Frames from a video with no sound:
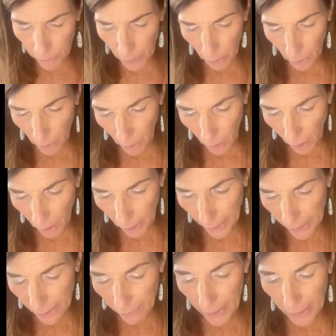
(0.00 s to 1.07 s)
All right, and then
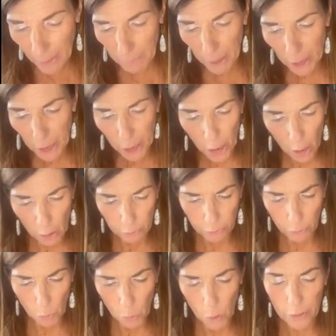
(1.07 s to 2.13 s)
I'm gonna go for the
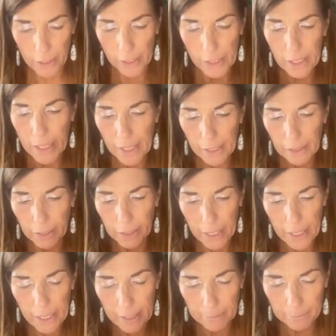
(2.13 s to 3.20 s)
giggly
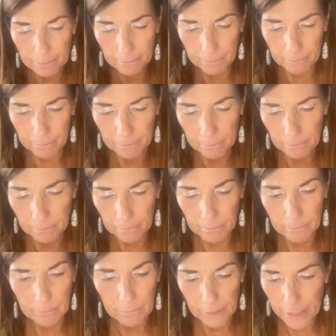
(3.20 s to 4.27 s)
in
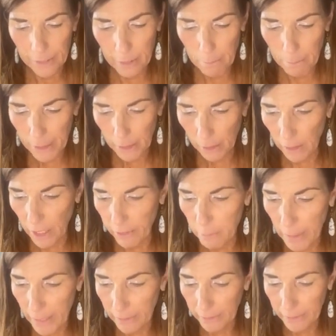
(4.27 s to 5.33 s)
the middle of my
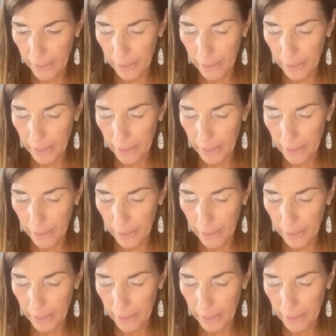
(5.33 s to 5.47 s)
lid.